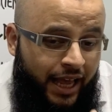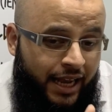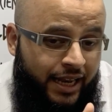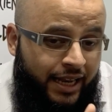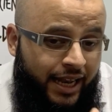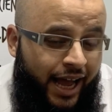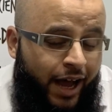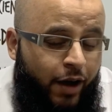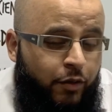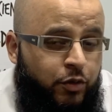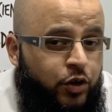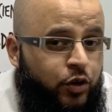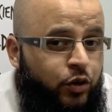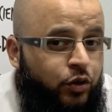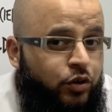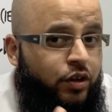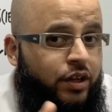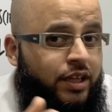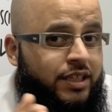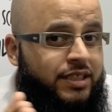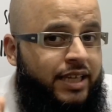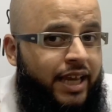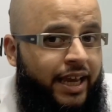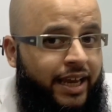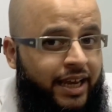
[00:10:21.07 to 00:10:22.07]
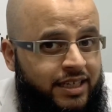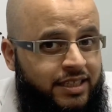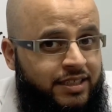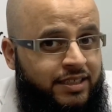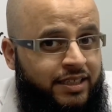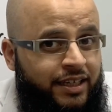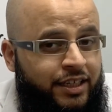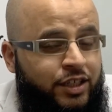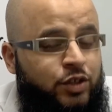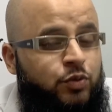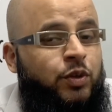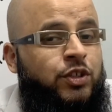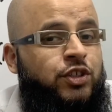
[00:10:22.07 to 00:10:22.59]
Now we go to the second
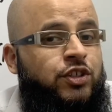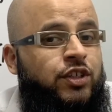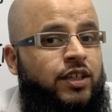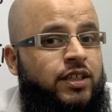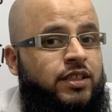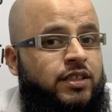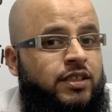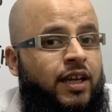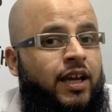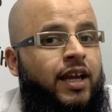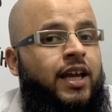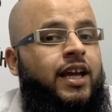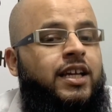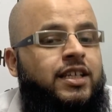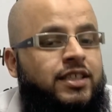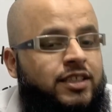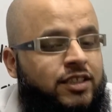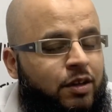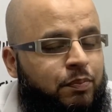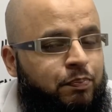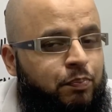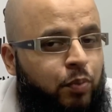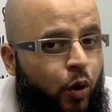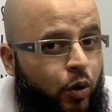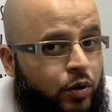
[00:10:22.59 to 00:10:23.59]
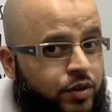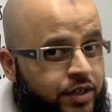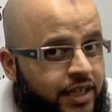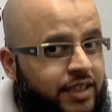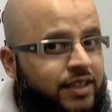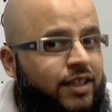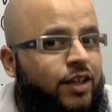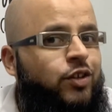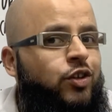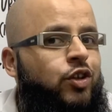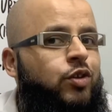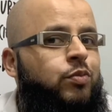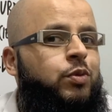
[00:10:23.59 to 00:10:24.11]
stage, which is supporting
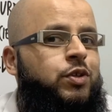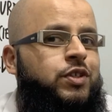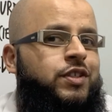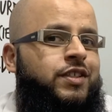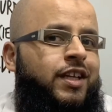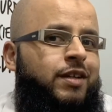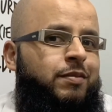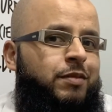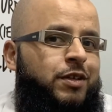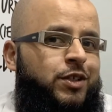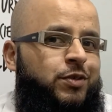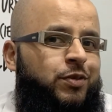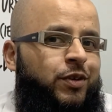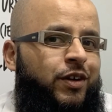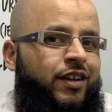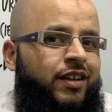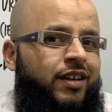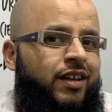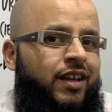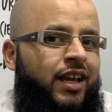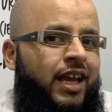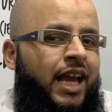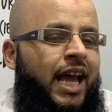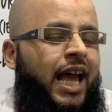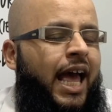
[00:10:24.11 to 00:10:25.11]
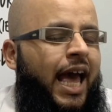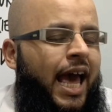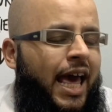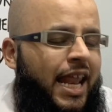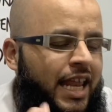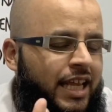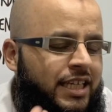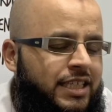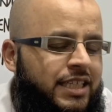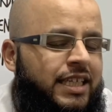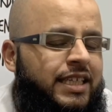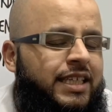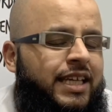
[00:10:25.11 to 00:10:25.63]
the new Muslim as well. And
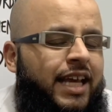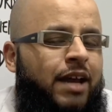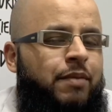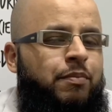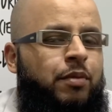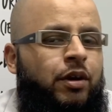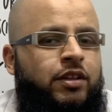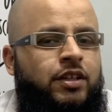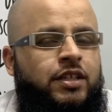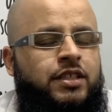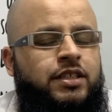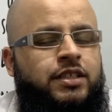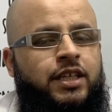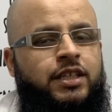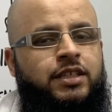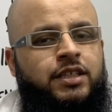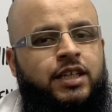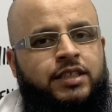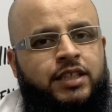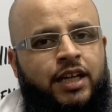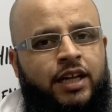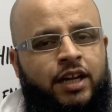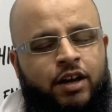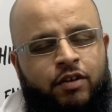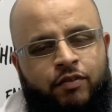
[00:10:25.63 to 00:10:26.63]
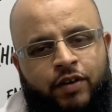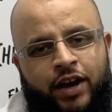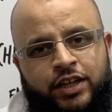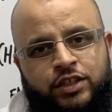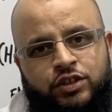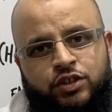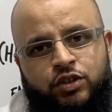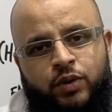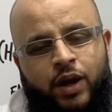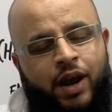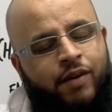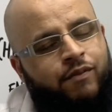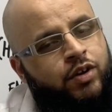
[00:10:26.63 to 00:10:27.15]
this is again, brothers and sisters, an
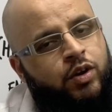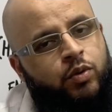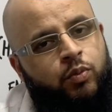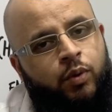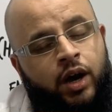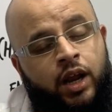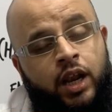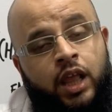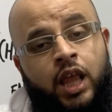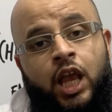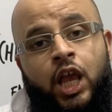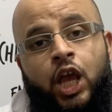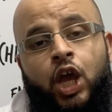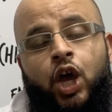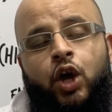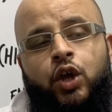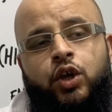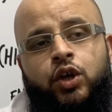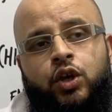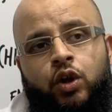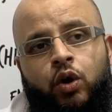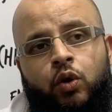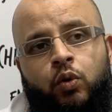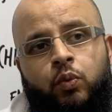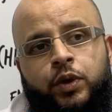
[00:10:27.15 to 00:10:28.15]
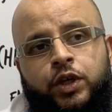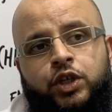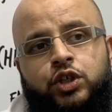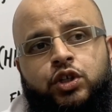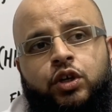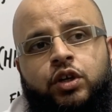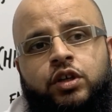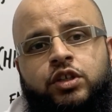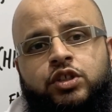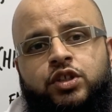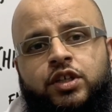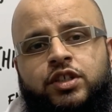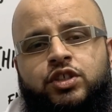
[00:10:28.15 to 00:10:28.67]
advice to everyone. You know, we
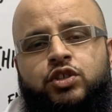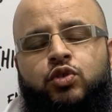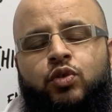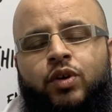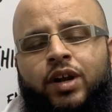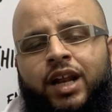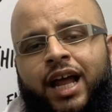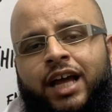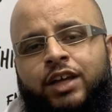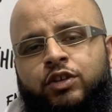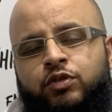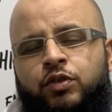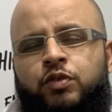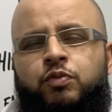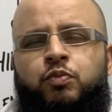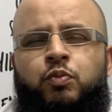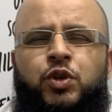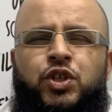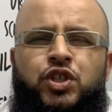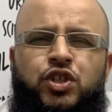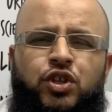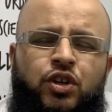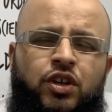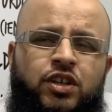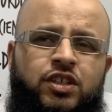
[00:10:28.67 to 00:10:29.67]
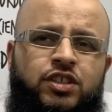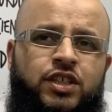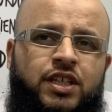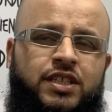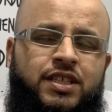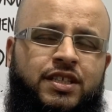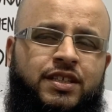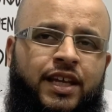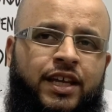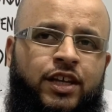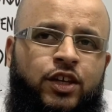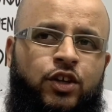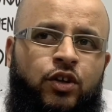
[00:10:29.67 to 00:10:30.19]
shouldn't just rely, we shouldn't
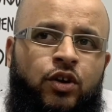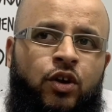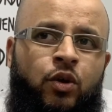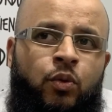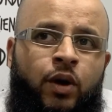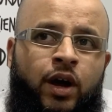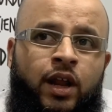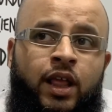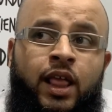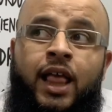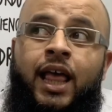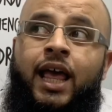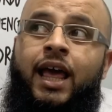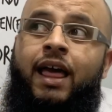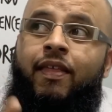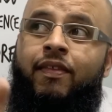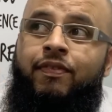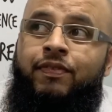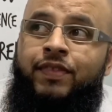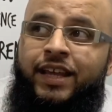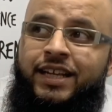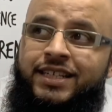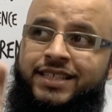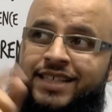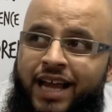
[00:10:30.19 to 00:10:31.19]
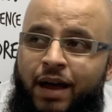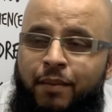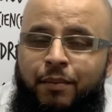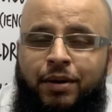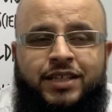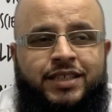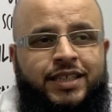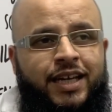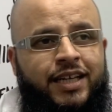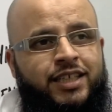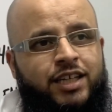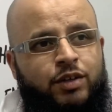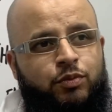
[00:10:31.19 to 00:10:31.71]
just think, you know what, the Islamic
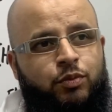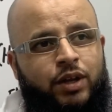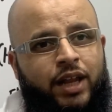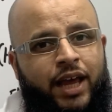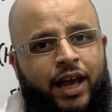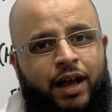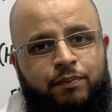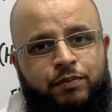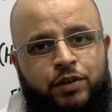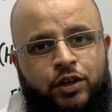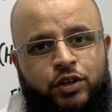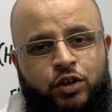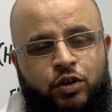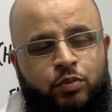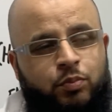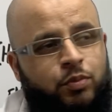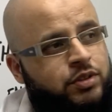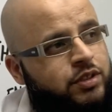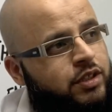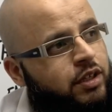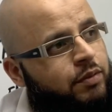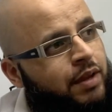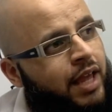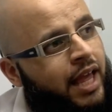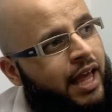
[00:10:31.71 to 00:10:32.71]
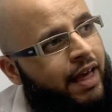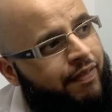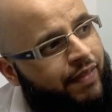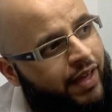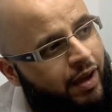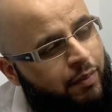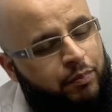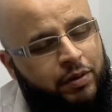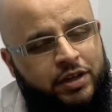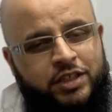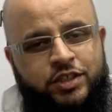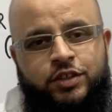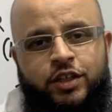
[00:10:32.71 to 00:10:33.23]
Center will help the new Muslim, that
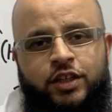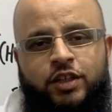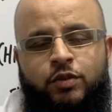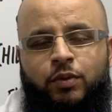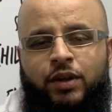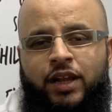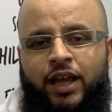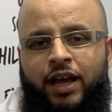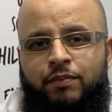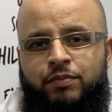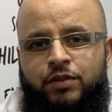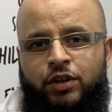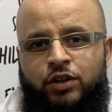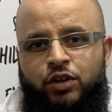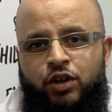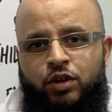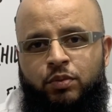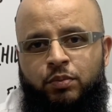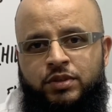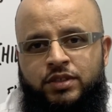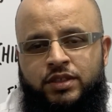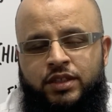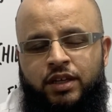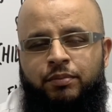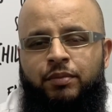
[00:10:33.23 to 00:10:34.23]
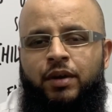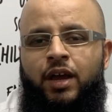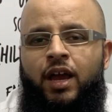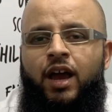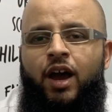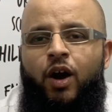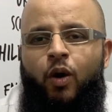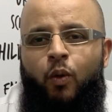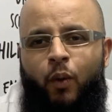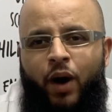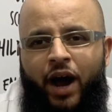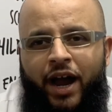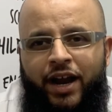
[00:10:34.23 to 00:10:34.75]
masjid will help the new Muslim.
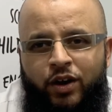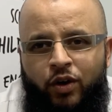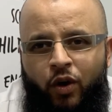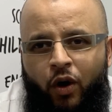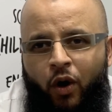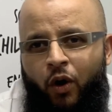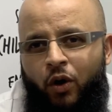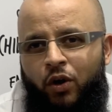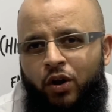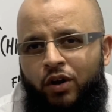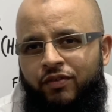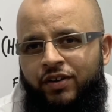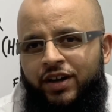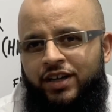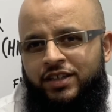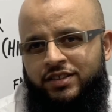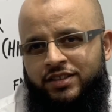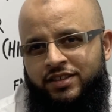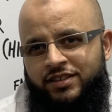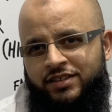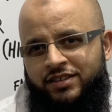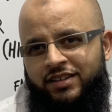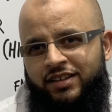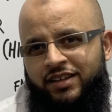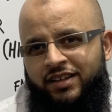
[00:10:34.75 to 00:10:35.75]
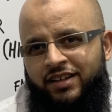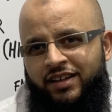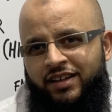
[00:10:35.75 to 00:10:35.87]
Why not all of us?